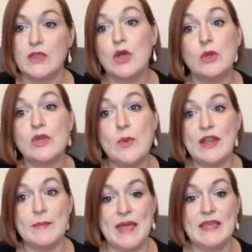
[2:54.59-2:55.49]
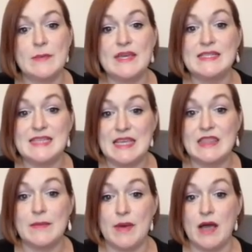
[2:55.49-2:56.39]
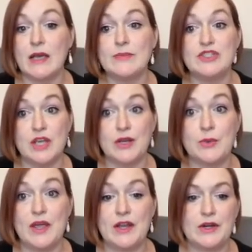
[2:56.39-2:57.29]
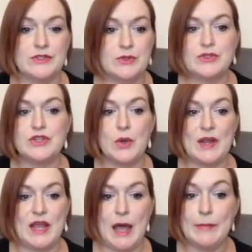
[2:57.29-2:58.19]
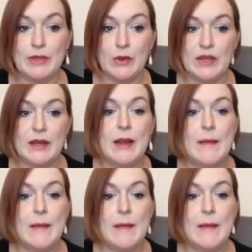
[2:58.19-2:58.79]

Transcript: the only way to make them is in the mockup generator, so there's no way to upload it,